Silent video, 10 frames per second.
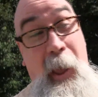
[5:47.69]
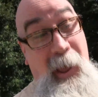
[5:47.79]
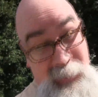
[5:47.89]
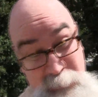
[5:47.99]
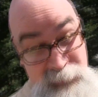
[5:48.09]

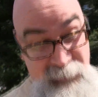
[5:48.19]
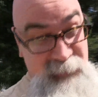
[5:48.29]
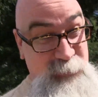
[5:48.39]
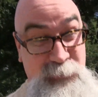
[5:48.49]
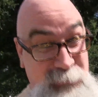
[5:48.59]
I would
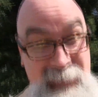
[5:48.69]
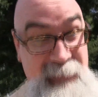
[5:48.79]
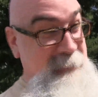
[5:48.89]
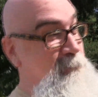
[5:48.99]
think it was funny.